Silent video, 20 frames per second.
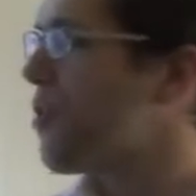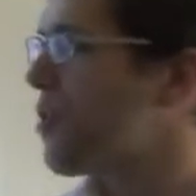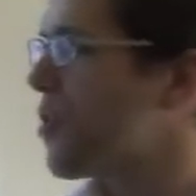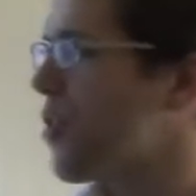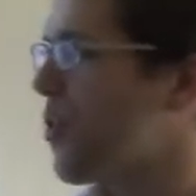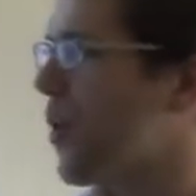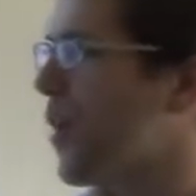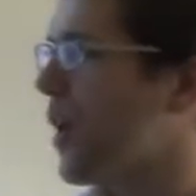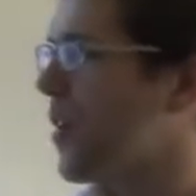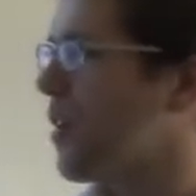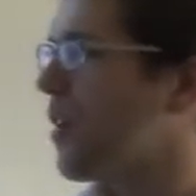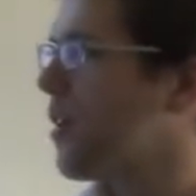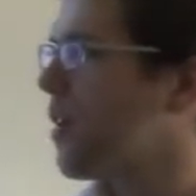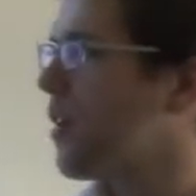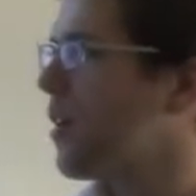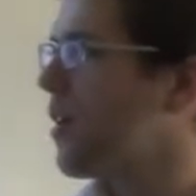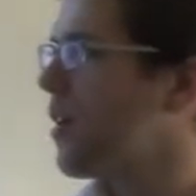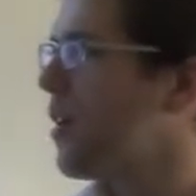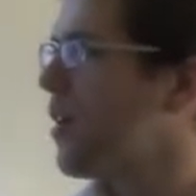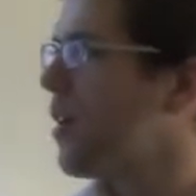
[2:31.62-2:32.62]
be
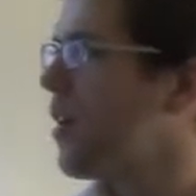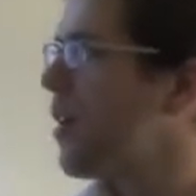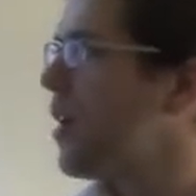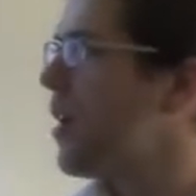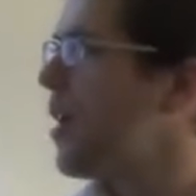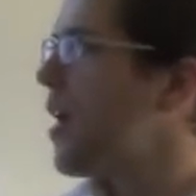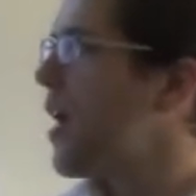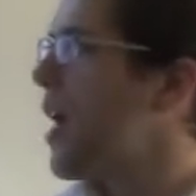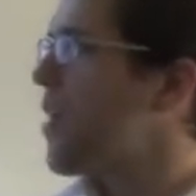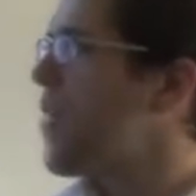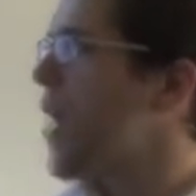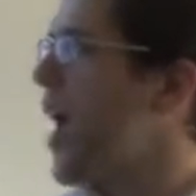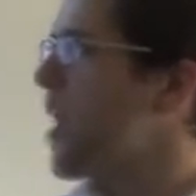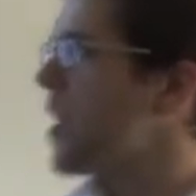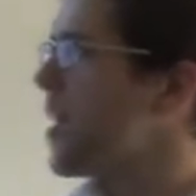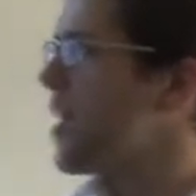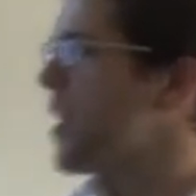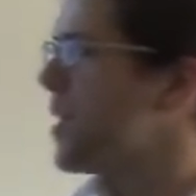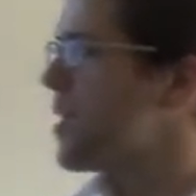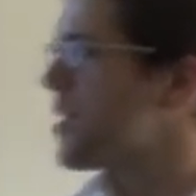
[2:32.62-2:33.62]
hired in the
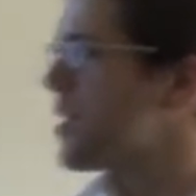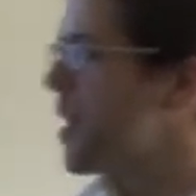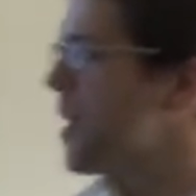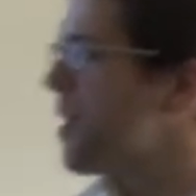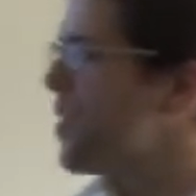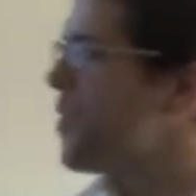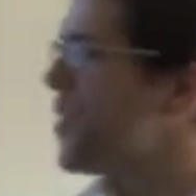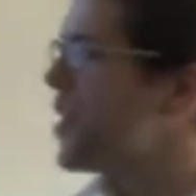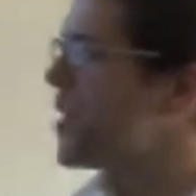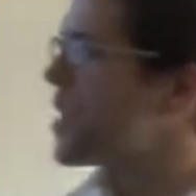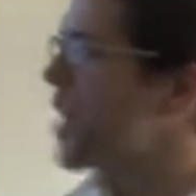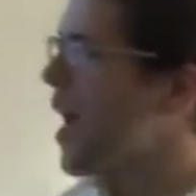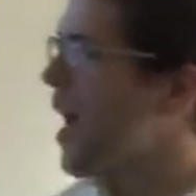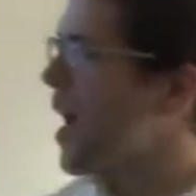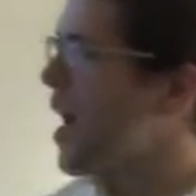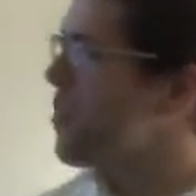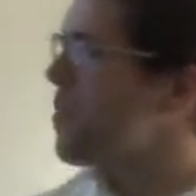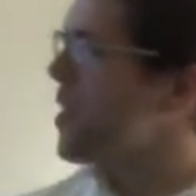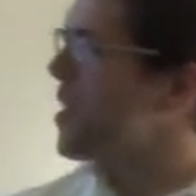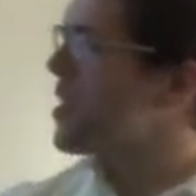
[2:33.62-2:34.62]
public or private
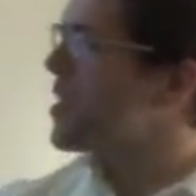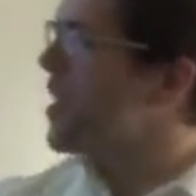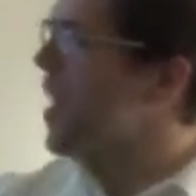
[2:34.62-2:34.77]
sector.